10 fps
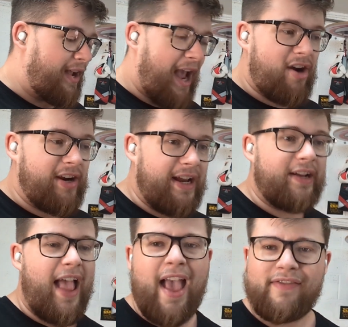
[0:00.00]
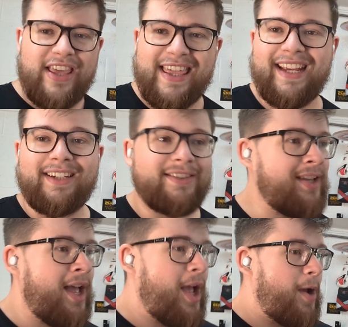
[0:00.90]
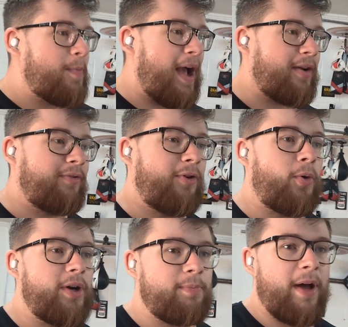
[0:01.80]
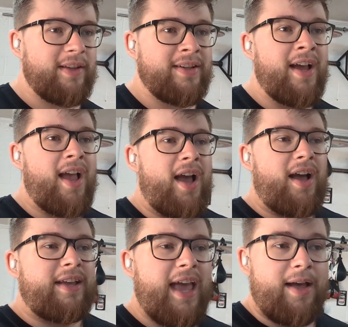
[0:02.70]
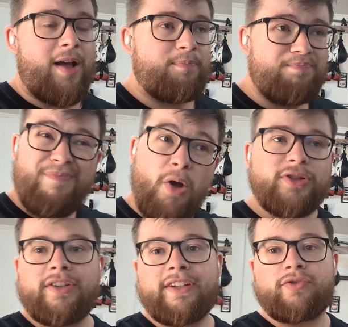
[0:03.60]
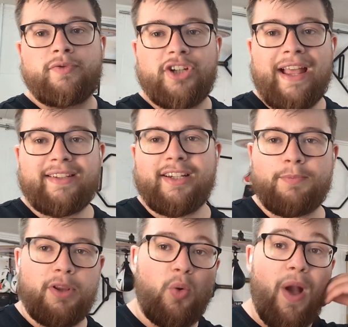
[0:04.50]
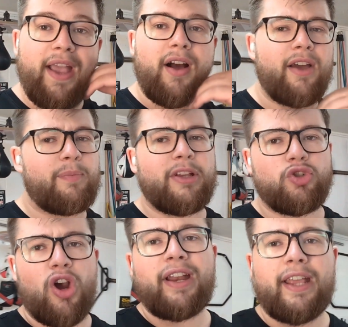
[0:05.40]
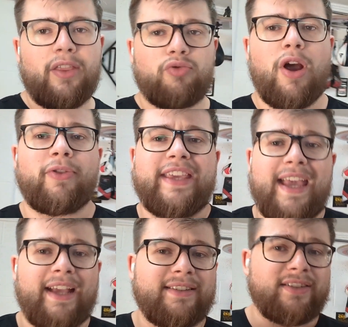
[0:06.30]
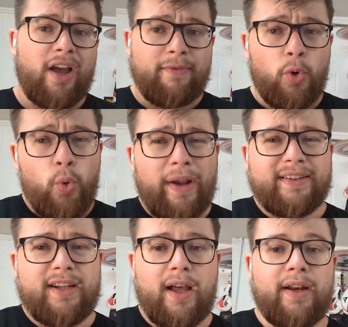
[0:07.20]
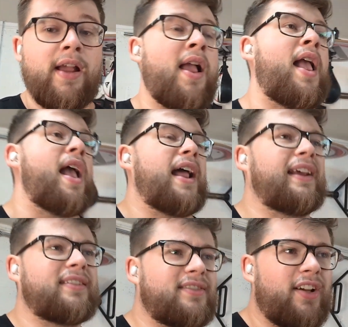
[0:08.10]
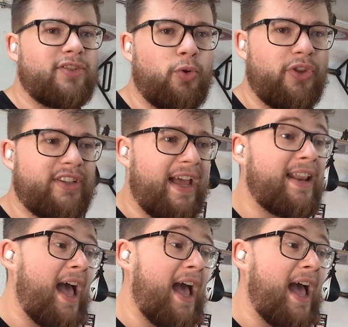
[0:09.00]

carrying heavy things back and forward. But yeah, most of it's from genetics. But the way I've been training it throughout the years is I've always done an exercise called the dead